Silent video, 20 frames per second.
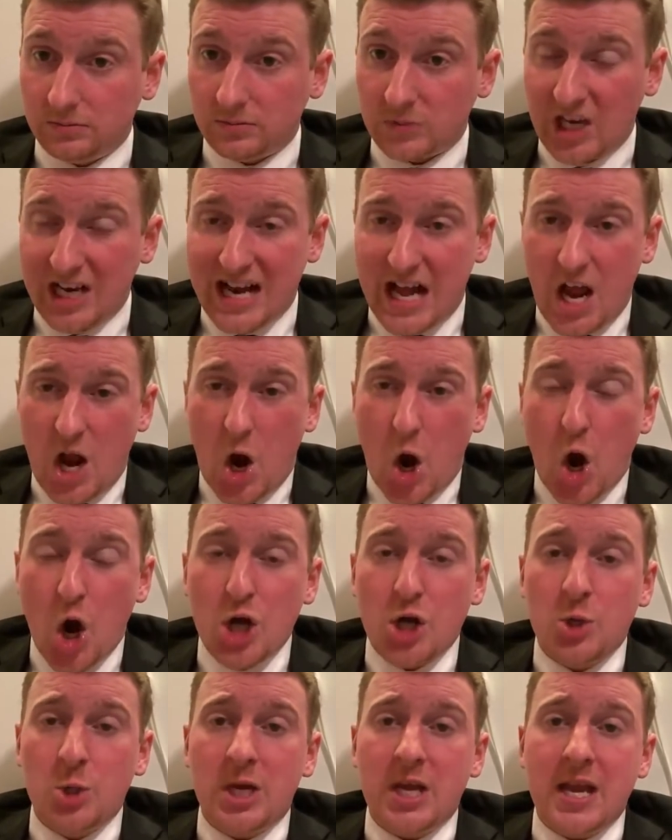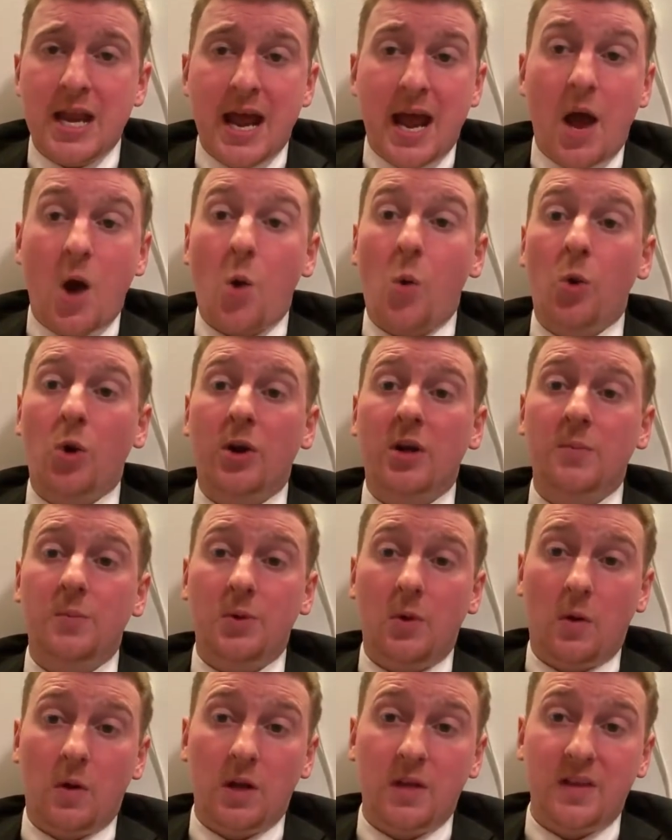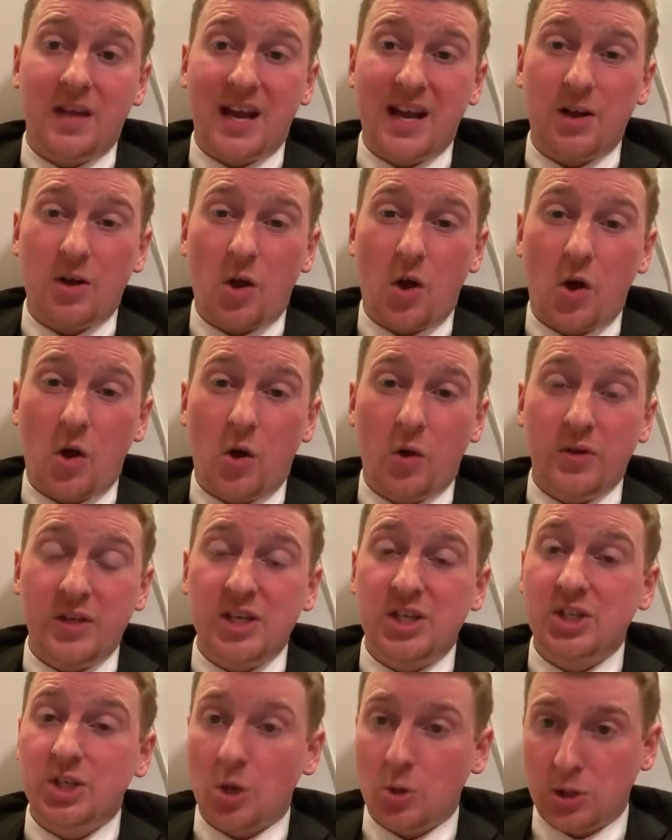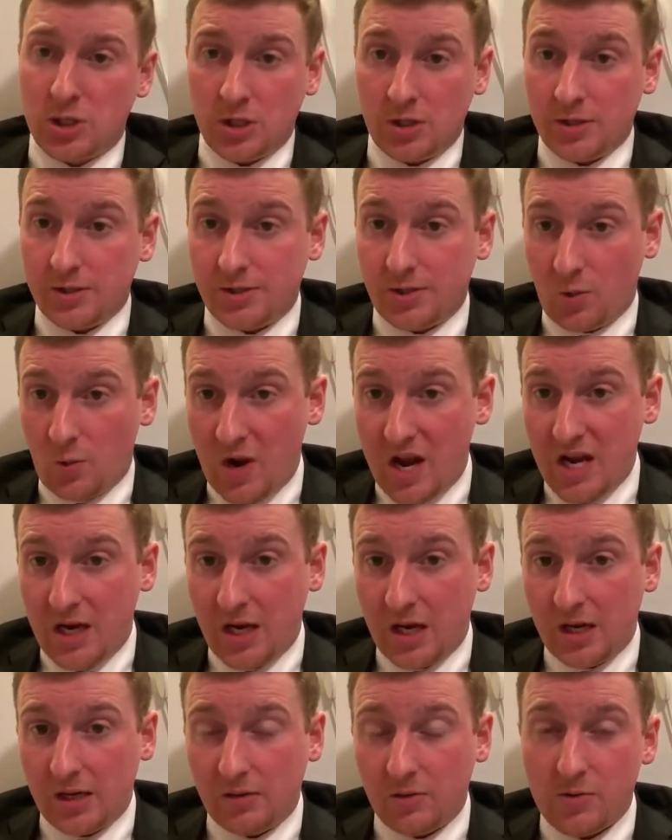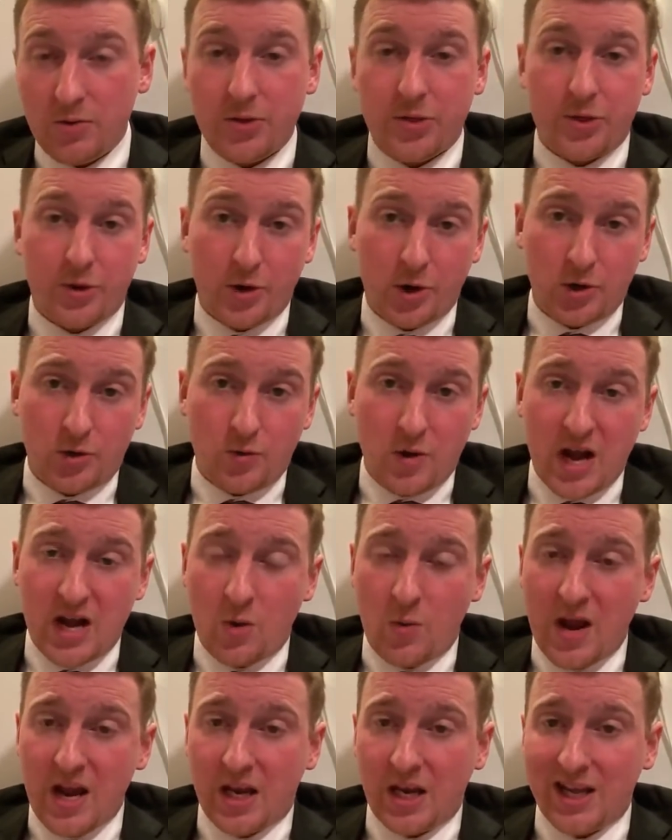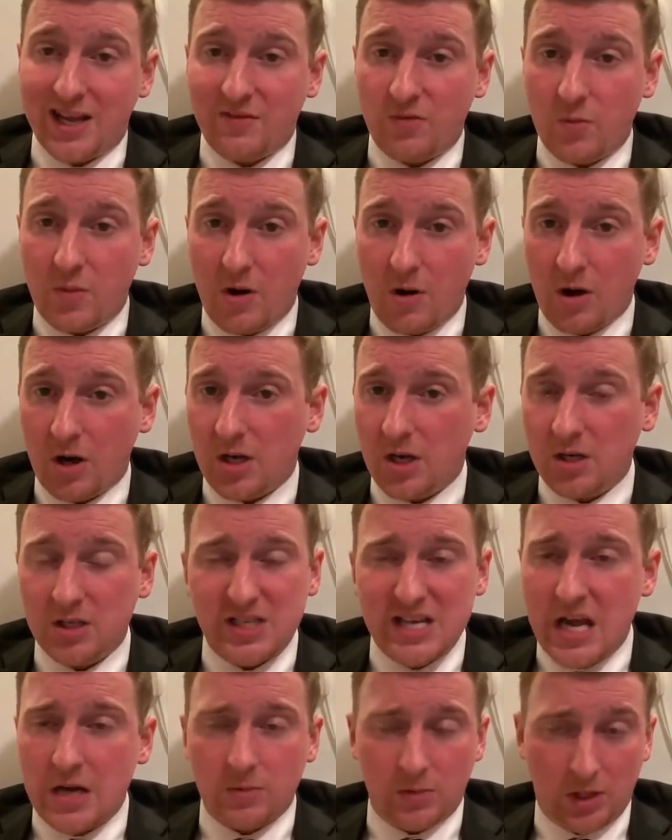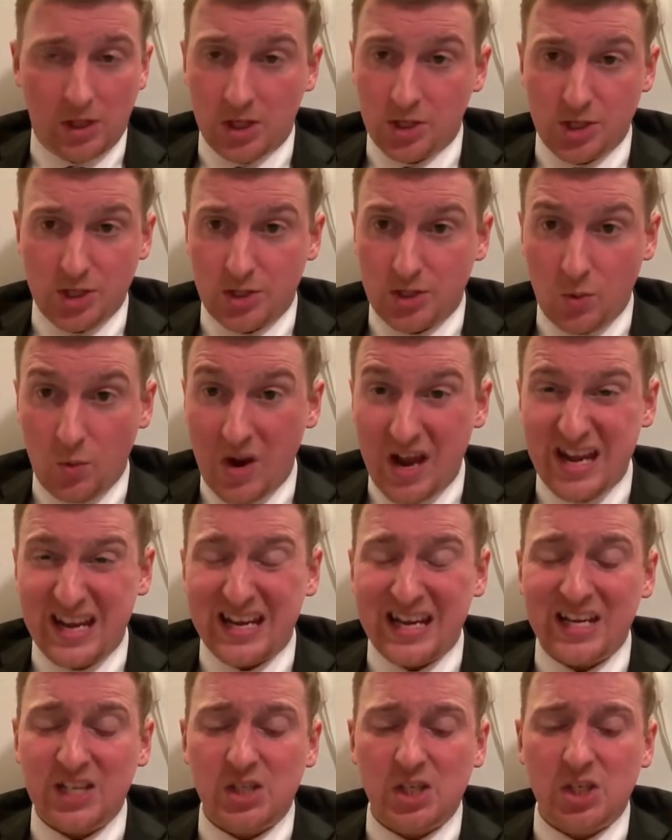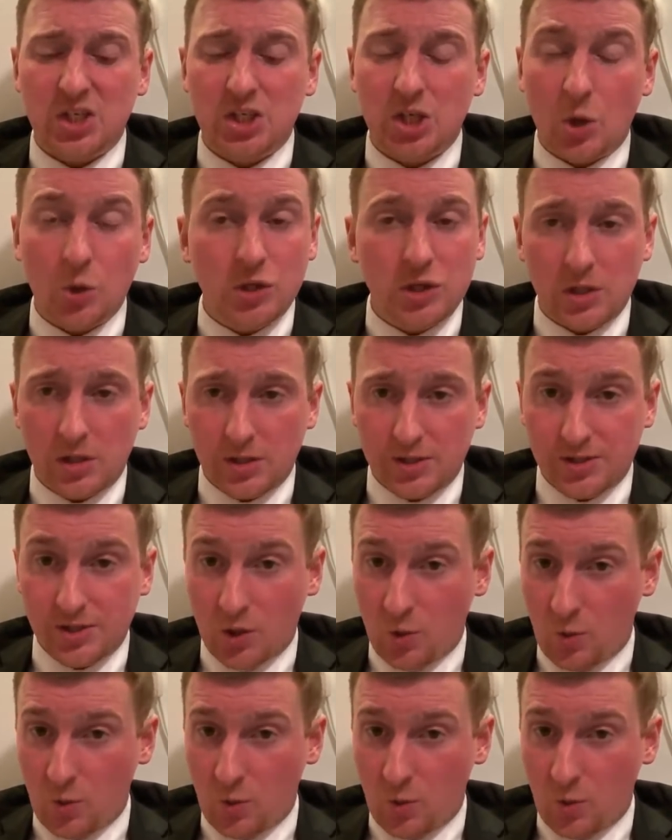right? I argue that now we're in a period that I call the socialist awakening, the third great awakening of America. It's not a religious awakening; it's a socialist